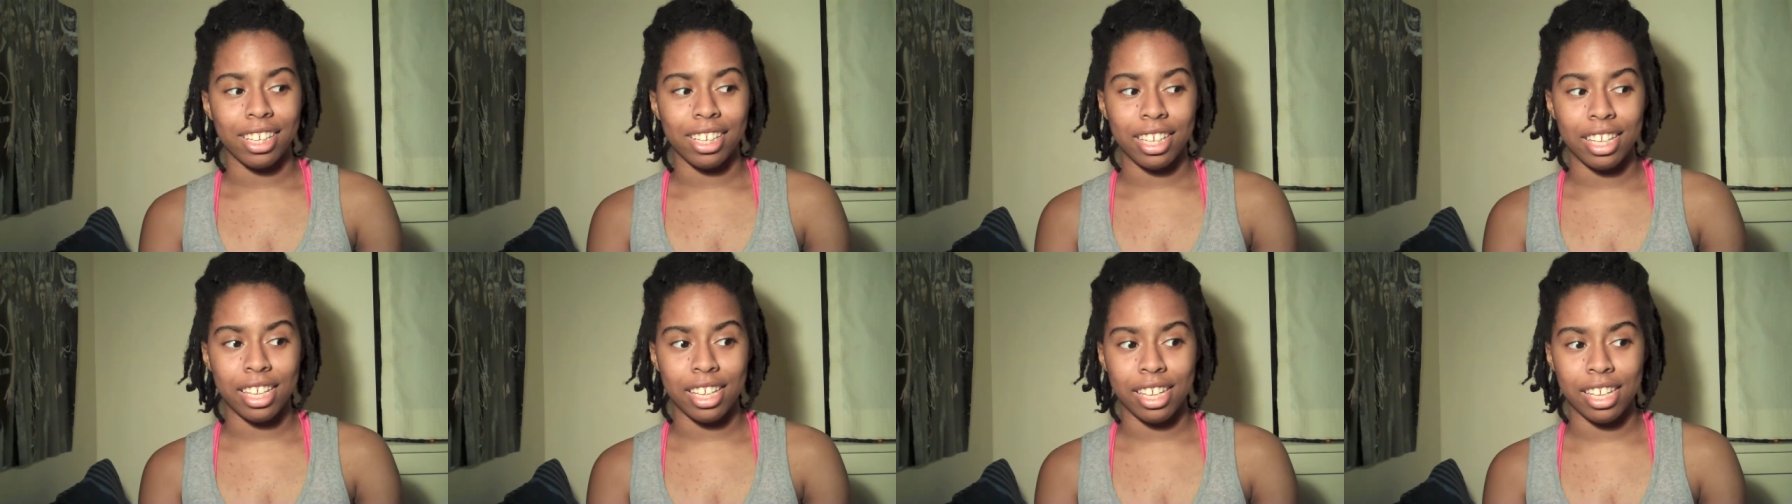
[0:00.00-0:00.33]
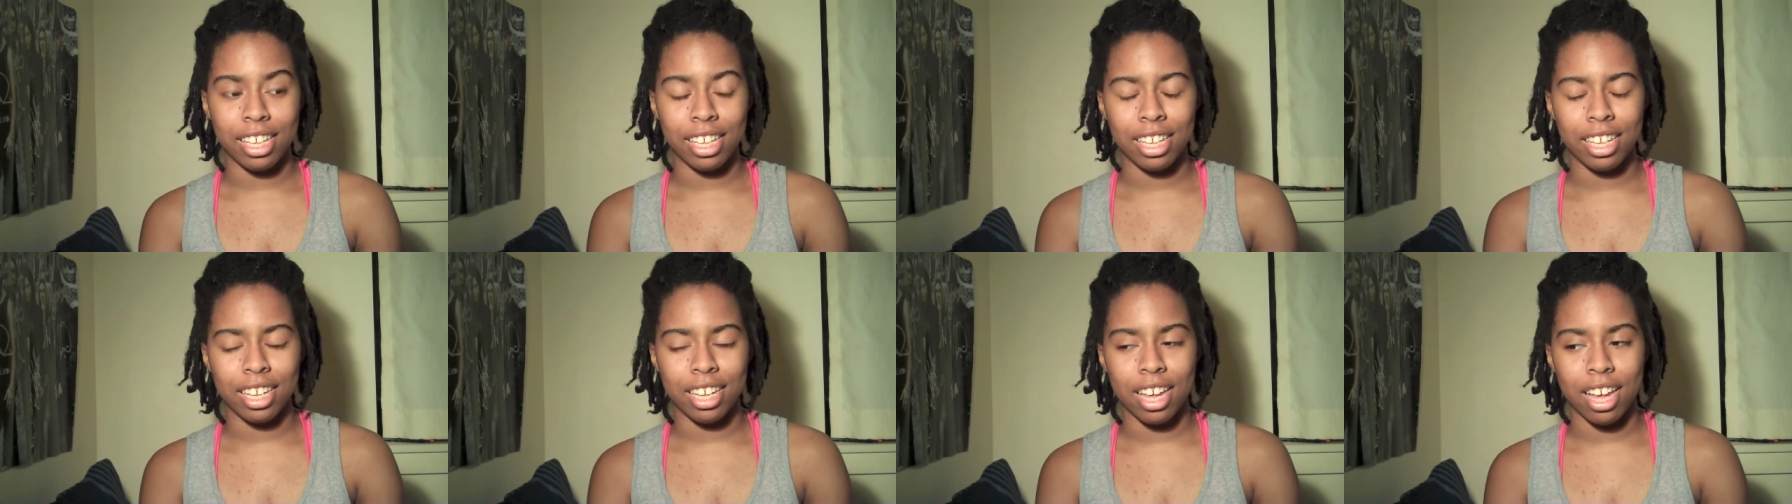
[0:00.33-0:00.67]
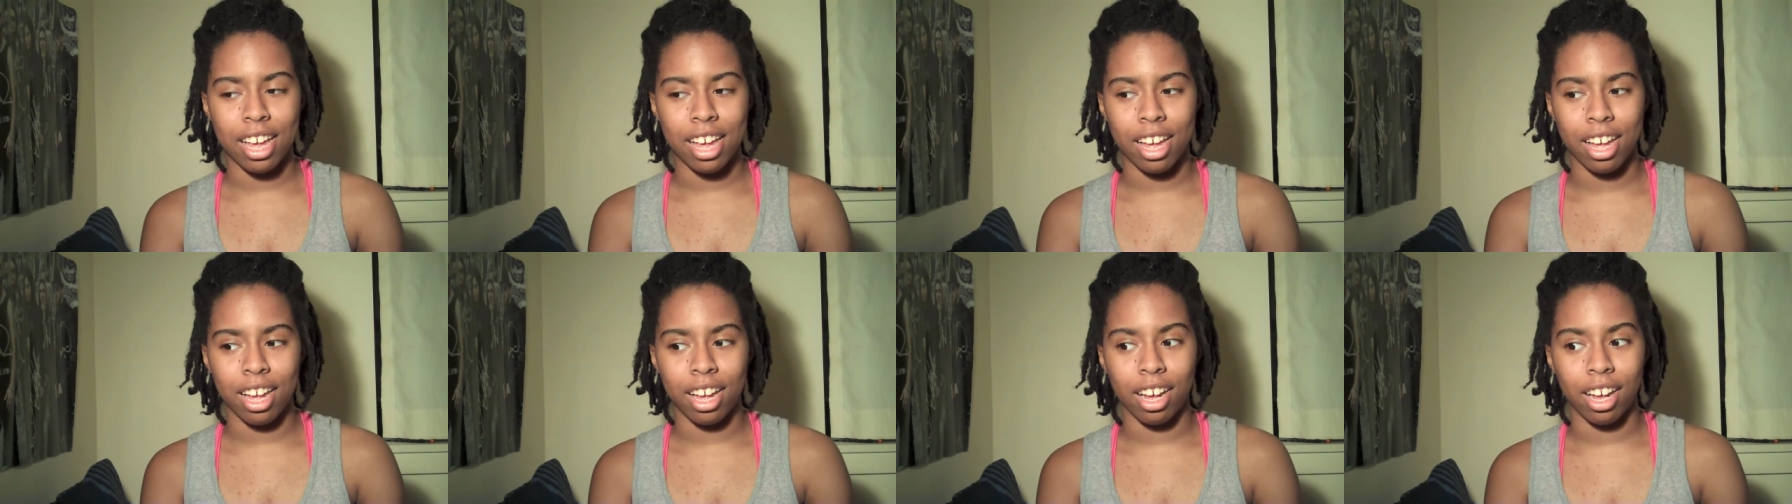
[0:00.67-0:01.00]

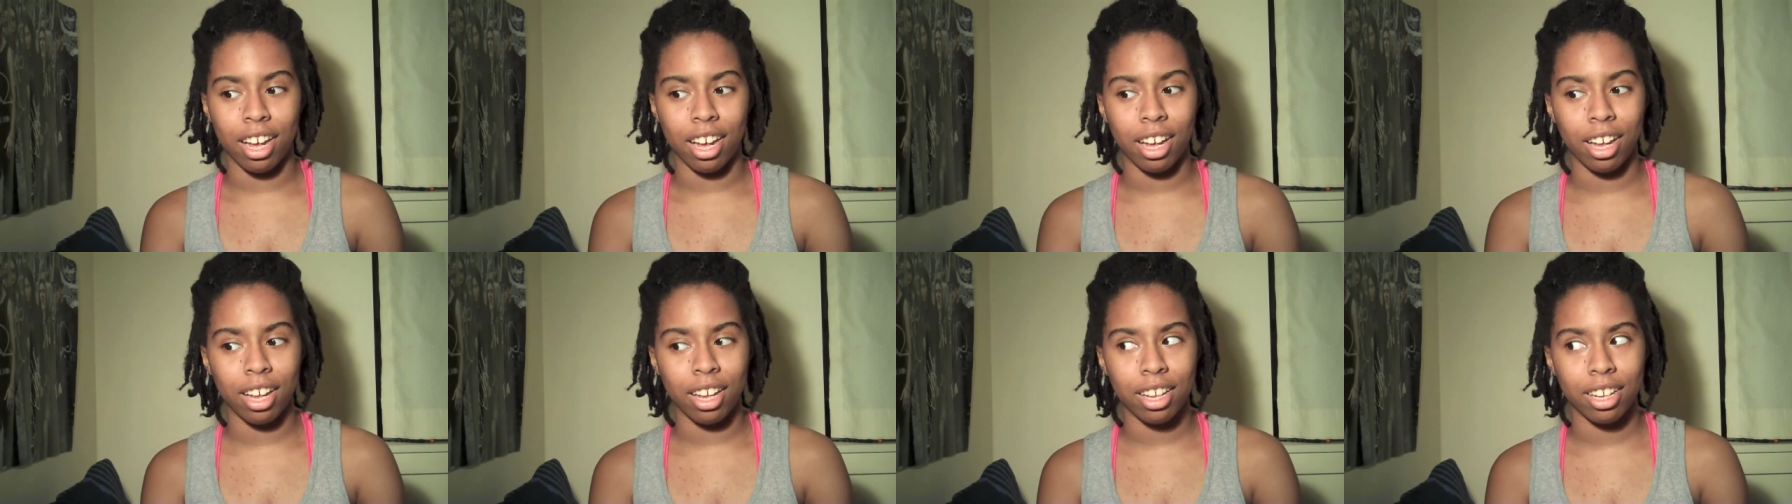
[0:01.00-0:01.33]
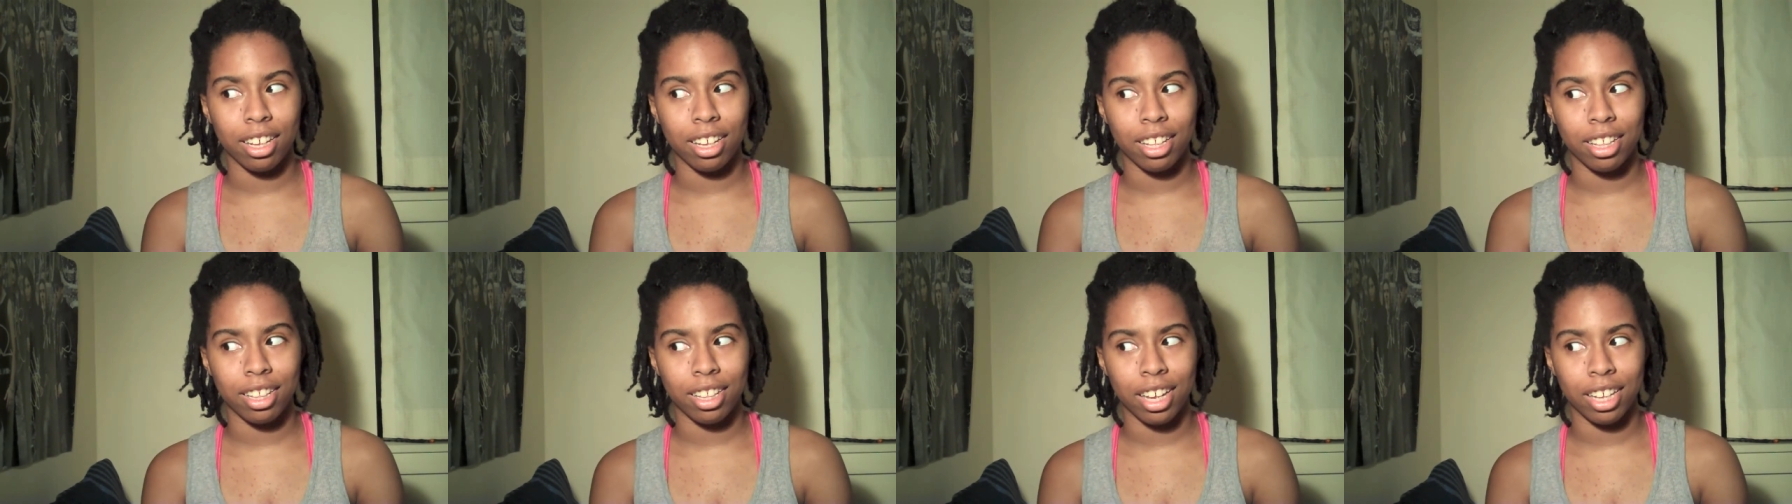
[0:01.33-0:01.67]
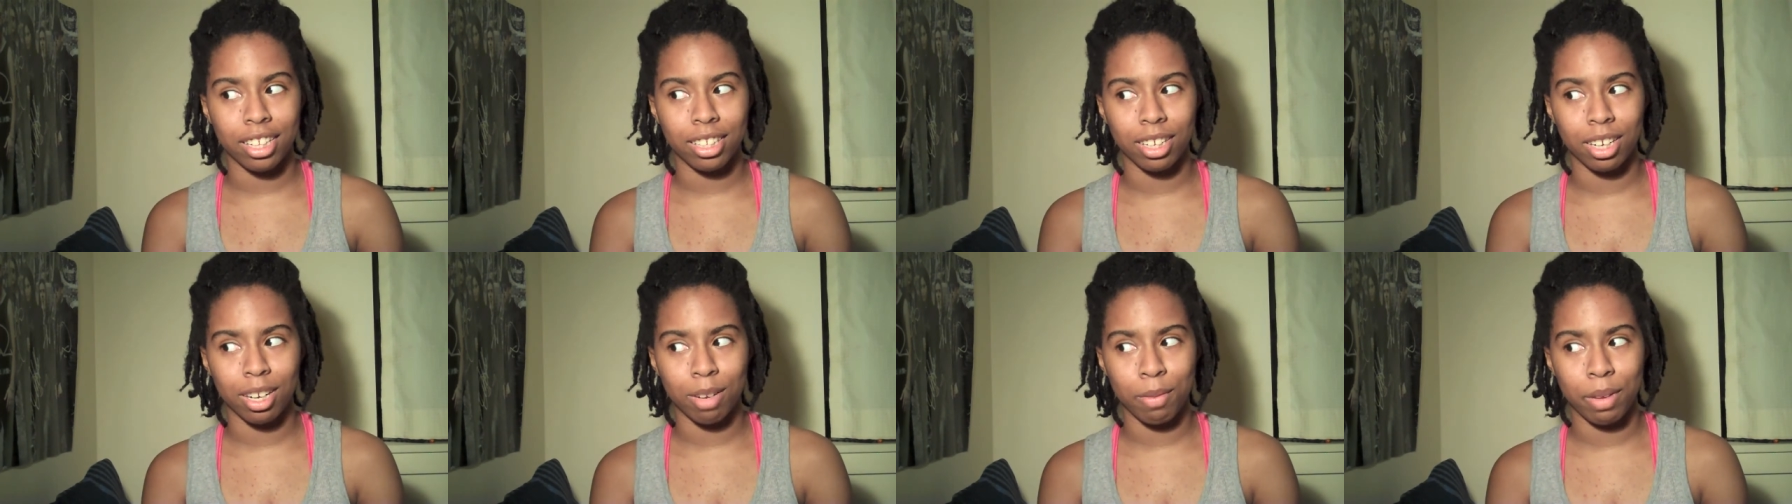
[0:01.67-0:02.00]
Yeah,
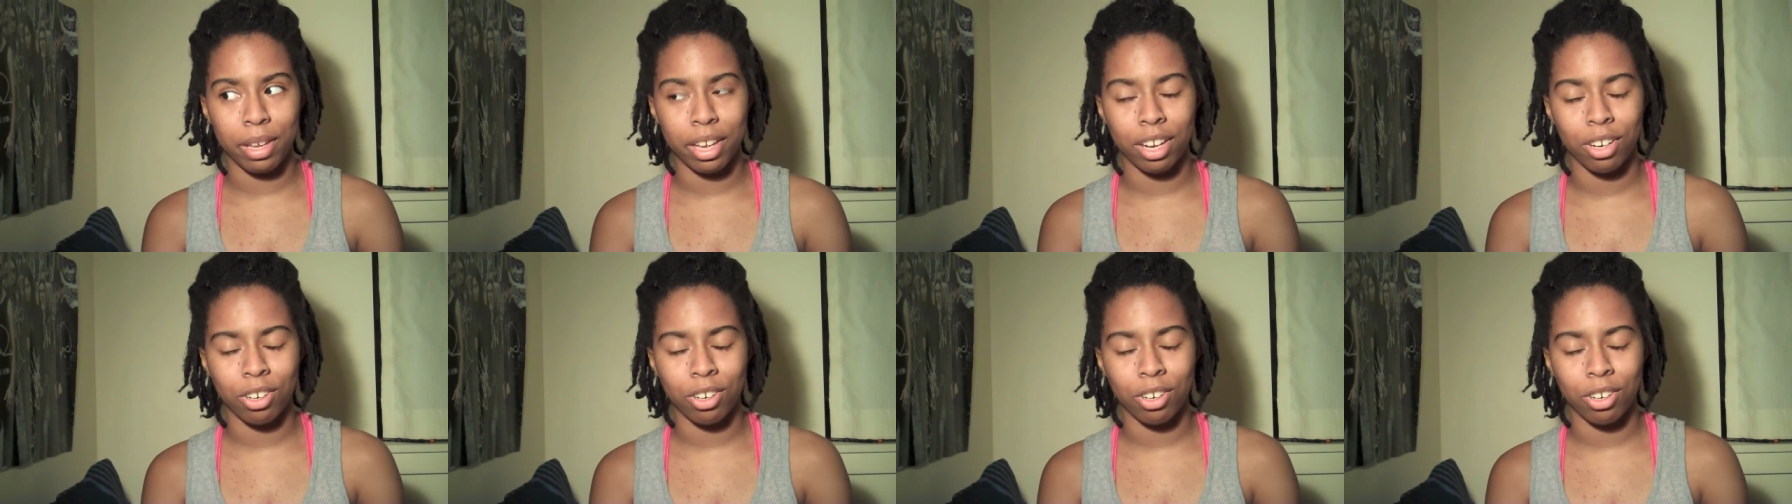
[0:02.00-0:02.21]
that's gonna be